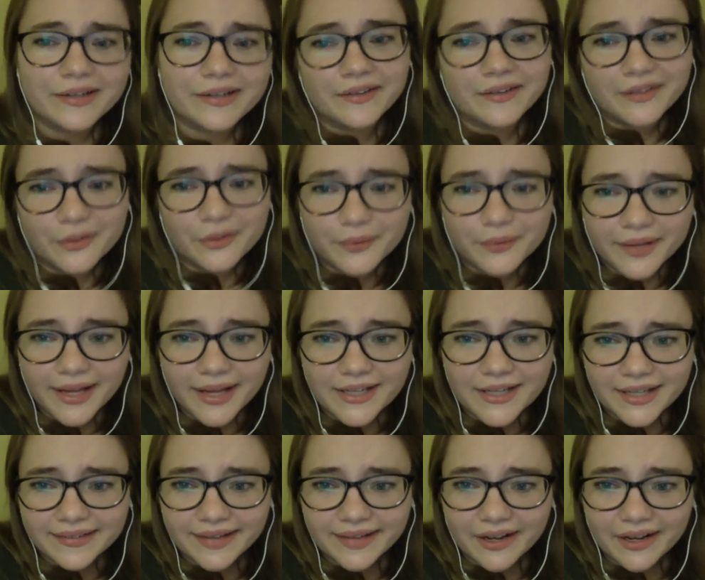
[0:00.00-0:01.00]
And I was like, well, that
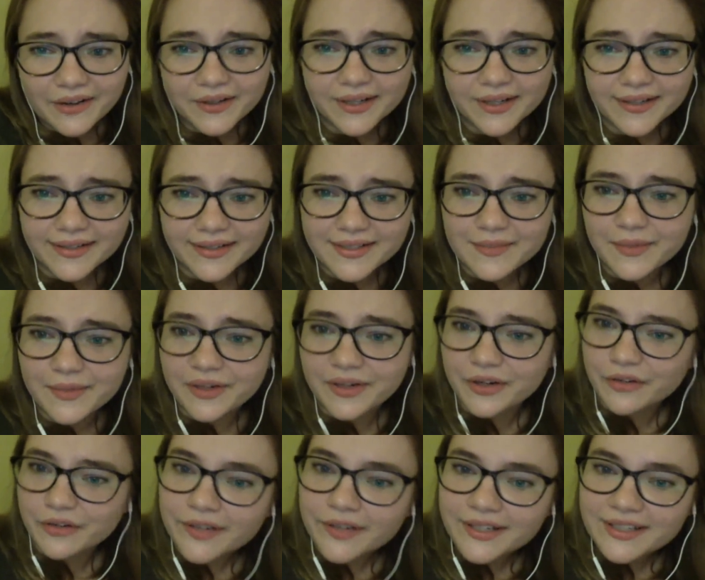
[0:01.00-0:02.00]
checks out, because it's been
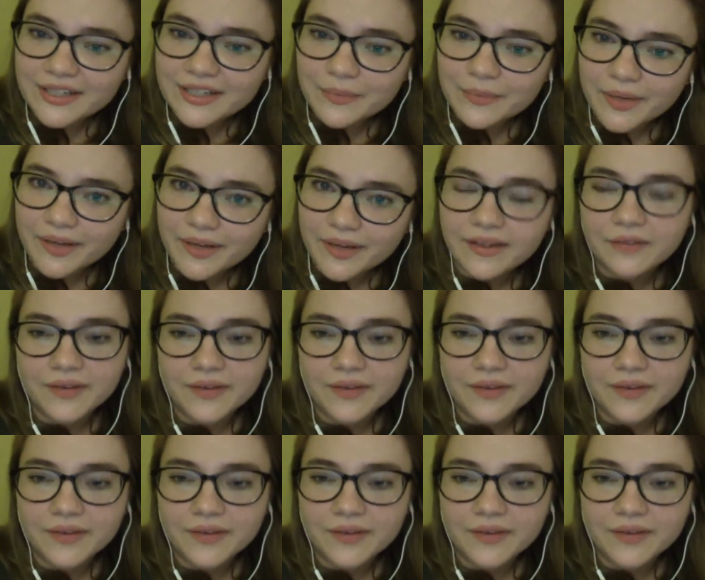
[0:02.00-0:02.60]
over 18 months.